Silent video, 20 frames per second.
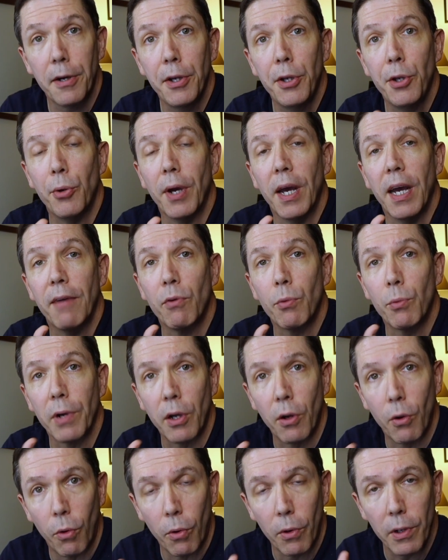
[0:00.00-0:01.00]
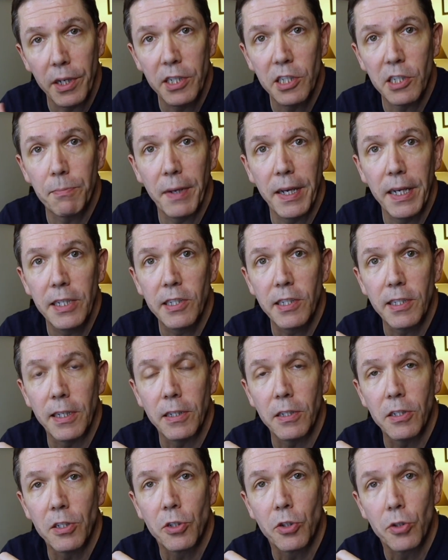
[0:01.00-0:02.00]
You have a recording space
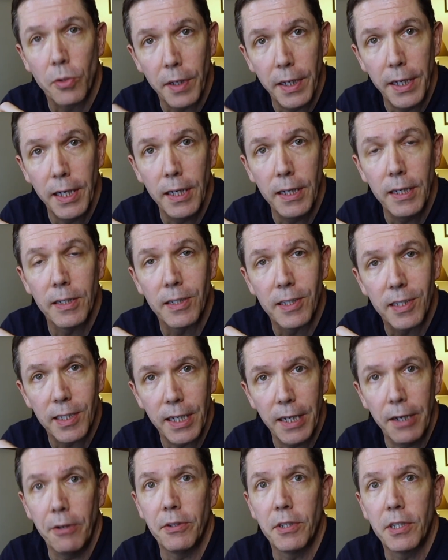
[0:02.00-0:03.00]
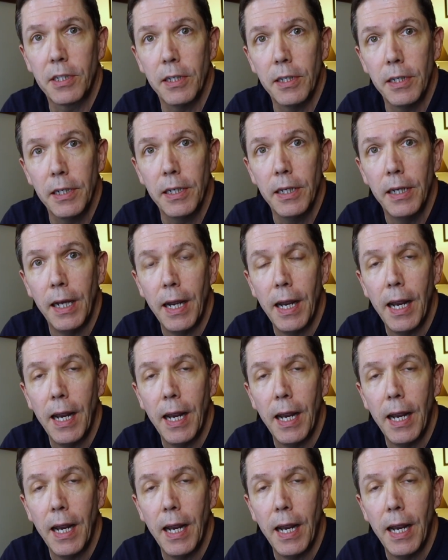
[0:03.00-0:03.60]
that's treated and sounds good.